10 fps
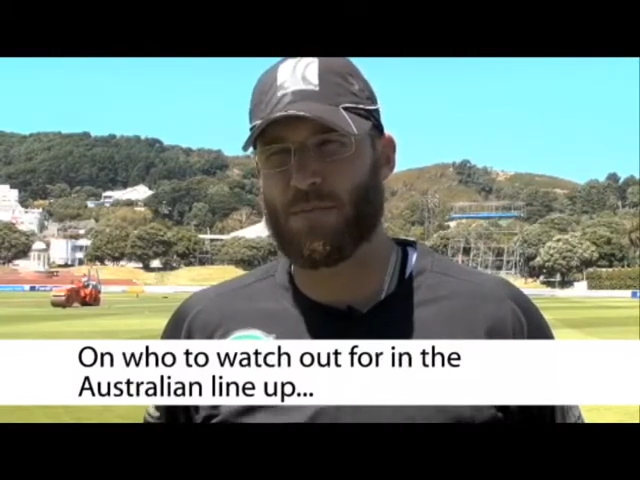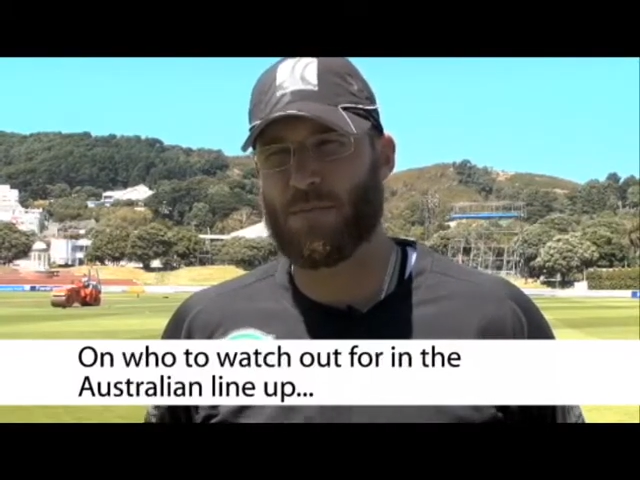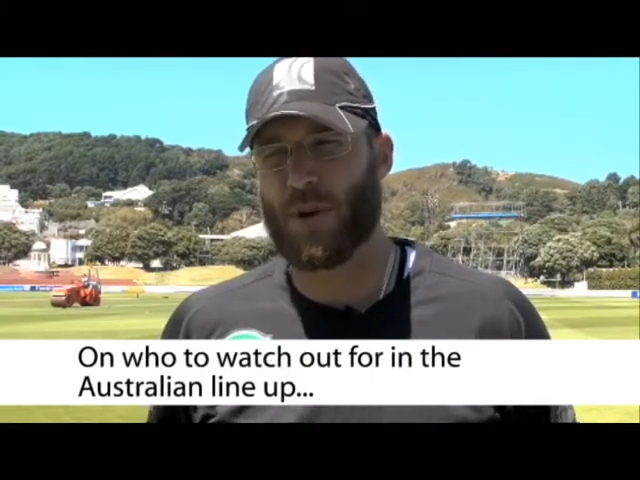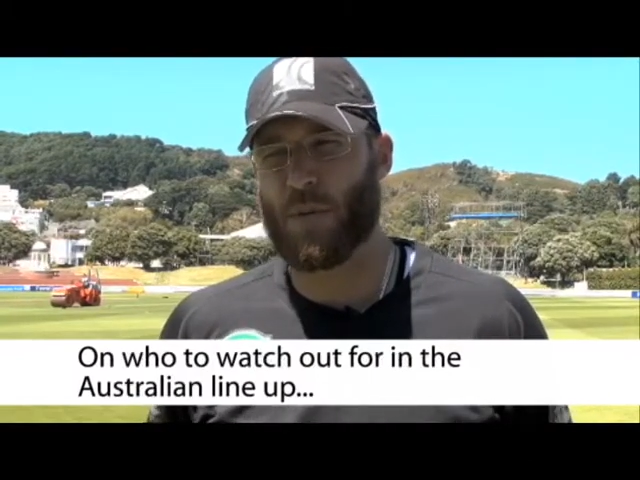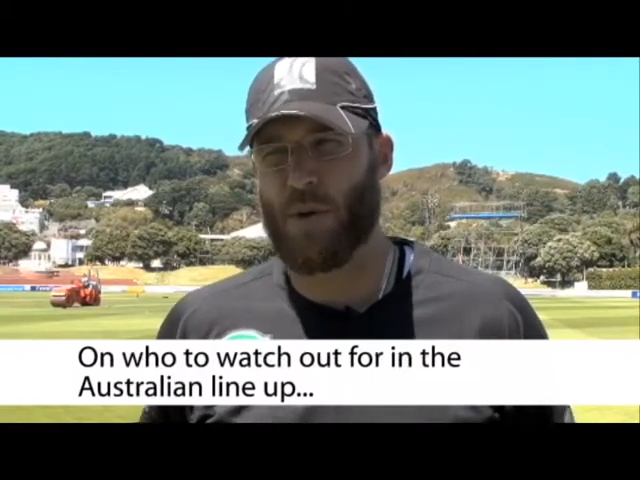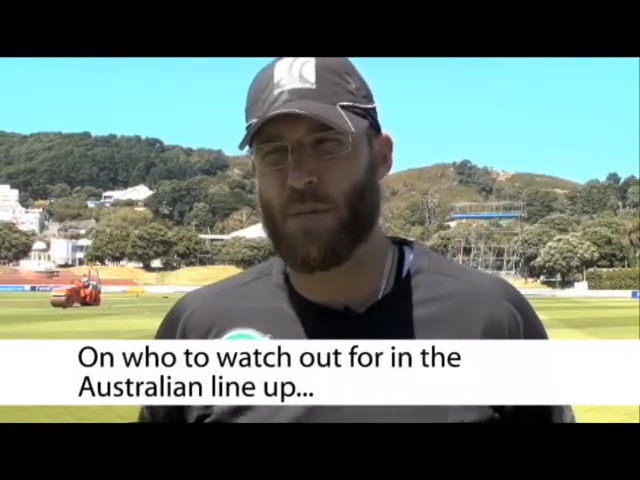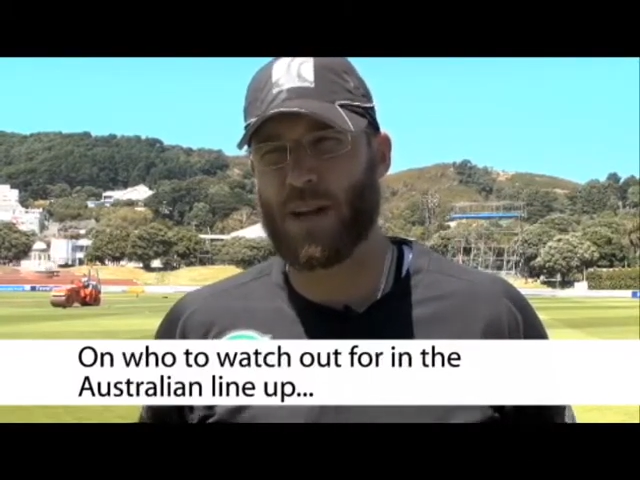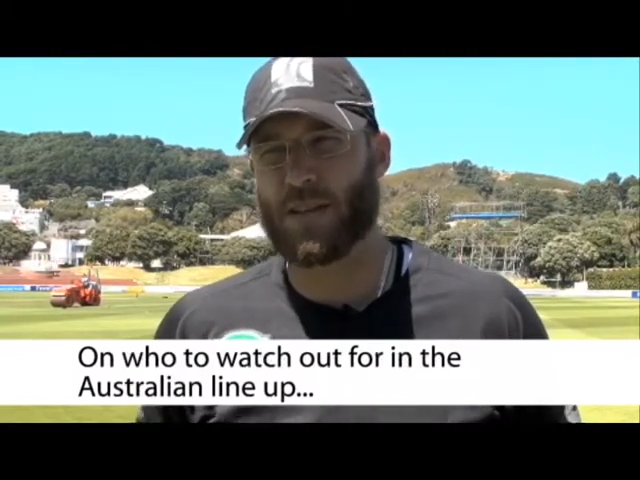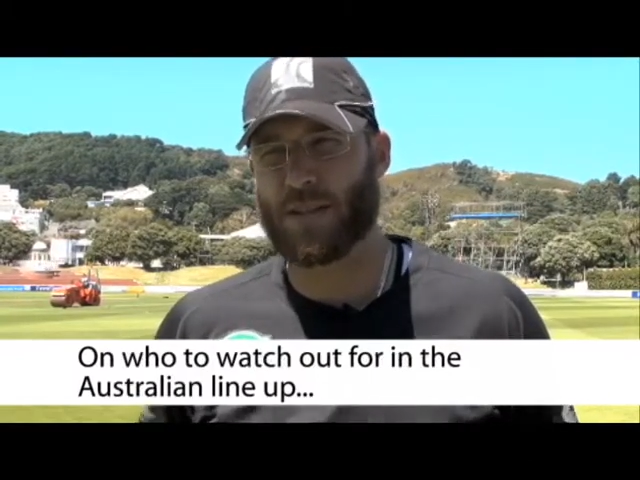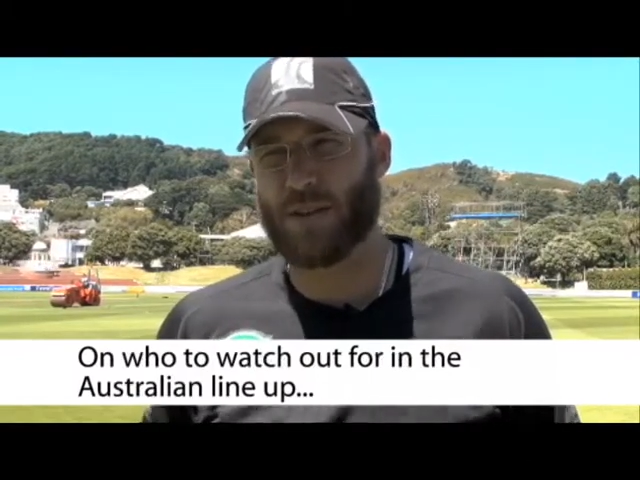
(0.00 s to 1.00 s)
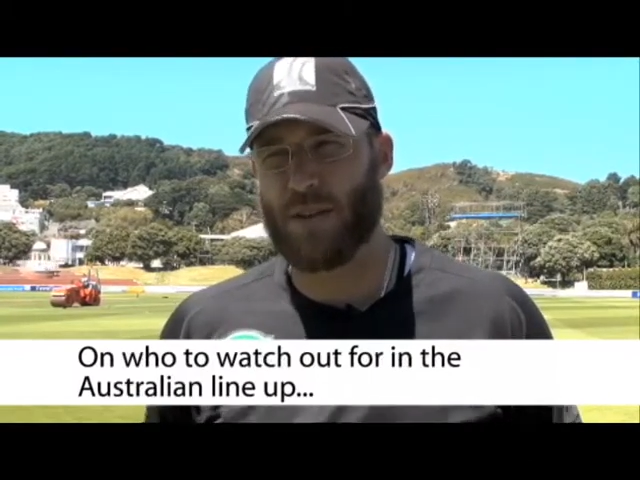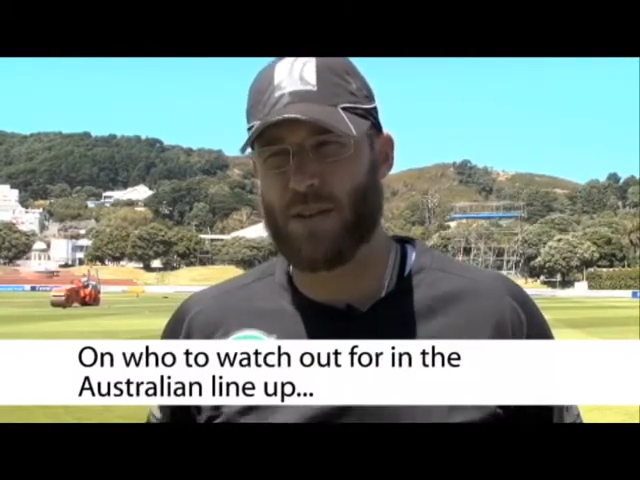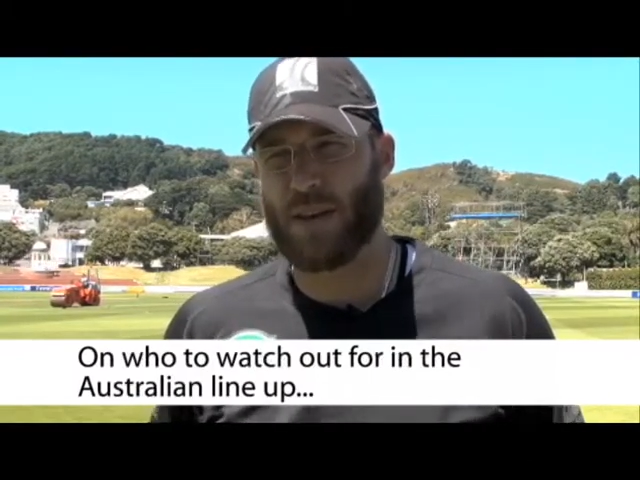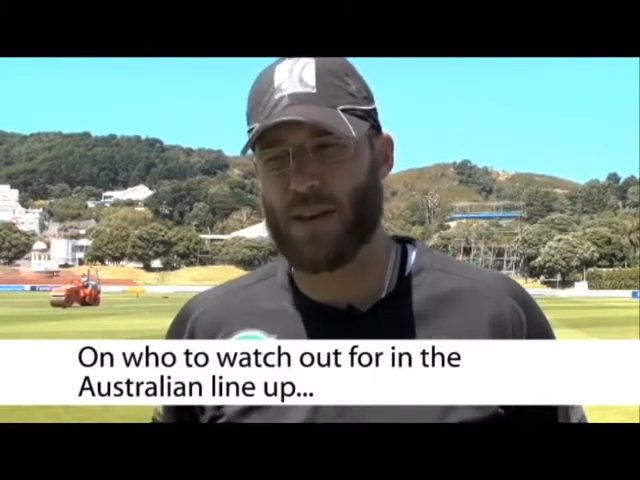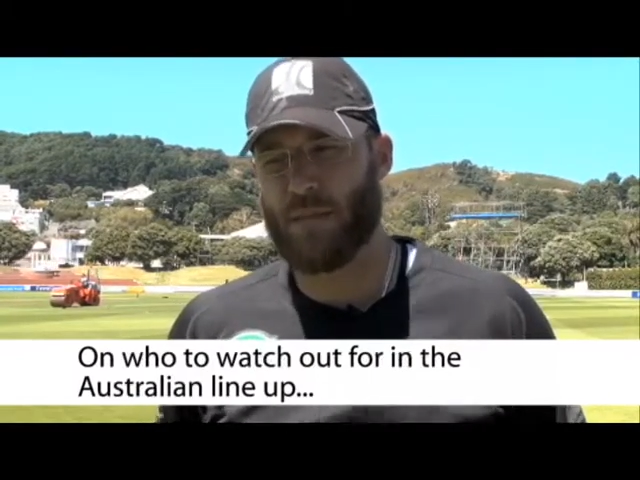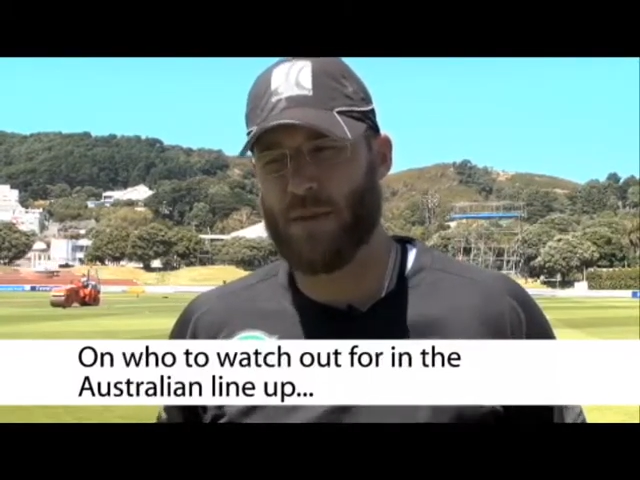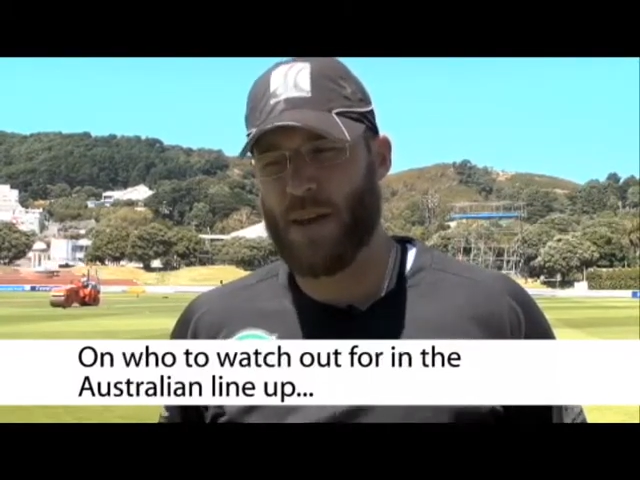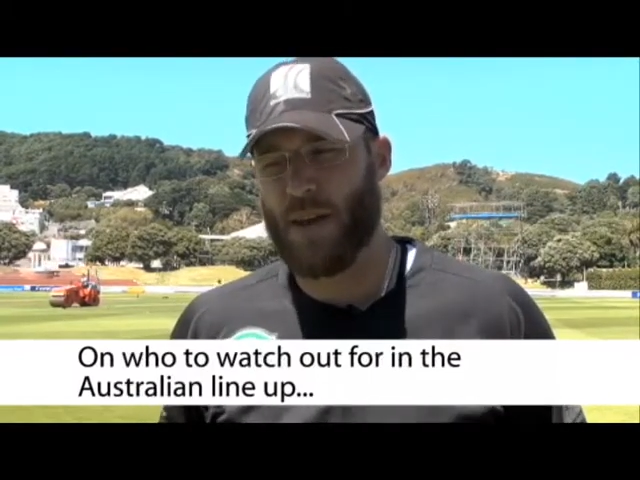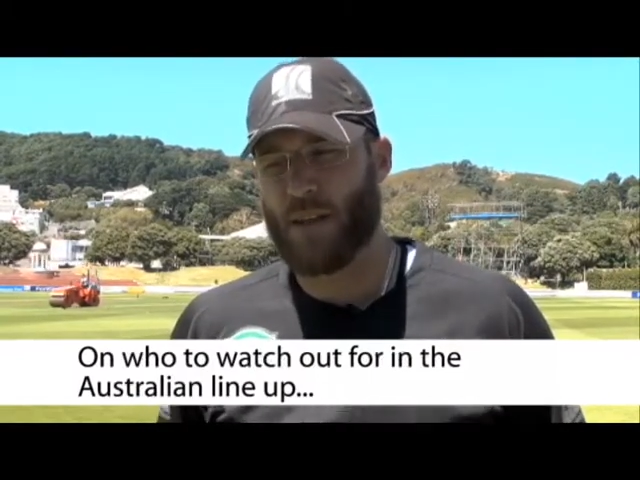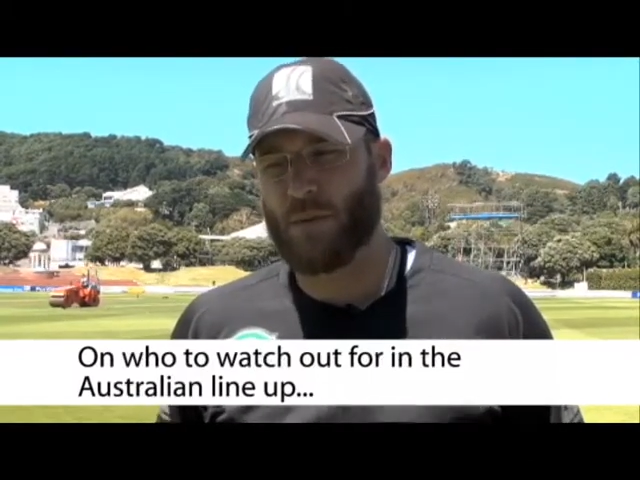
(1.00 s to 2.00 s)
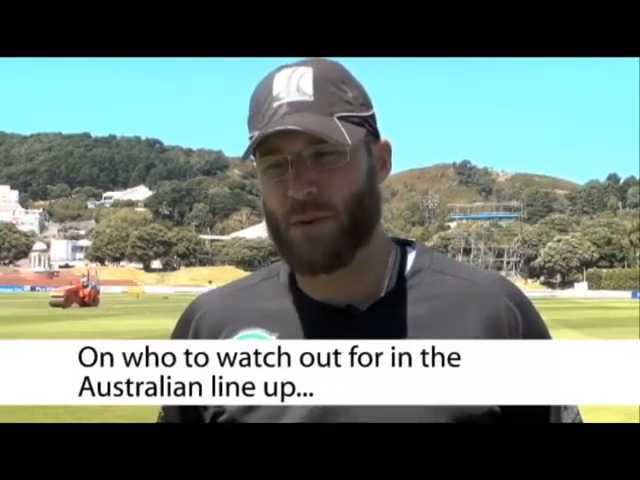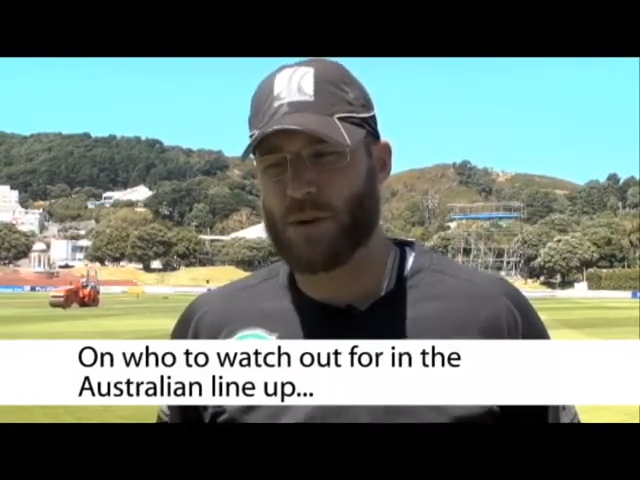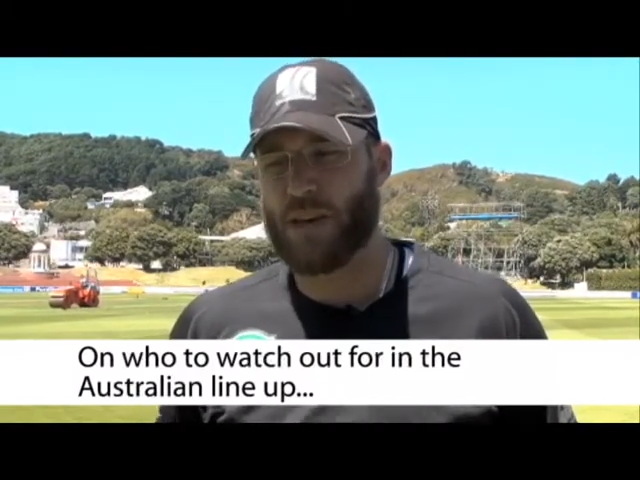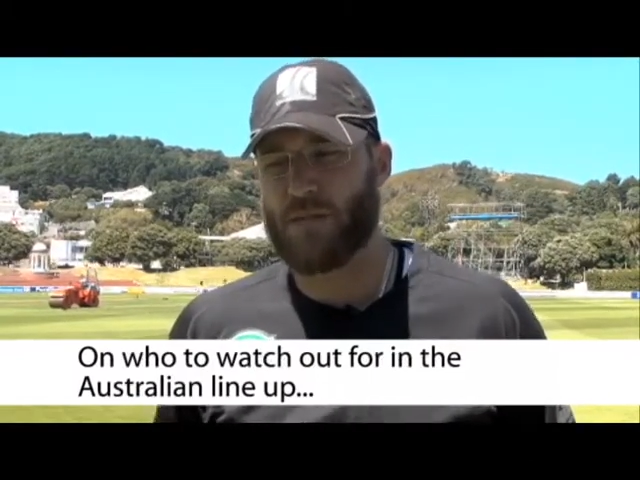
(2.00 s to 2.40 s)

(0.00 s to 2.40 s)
pretty well balanced, and I think the real key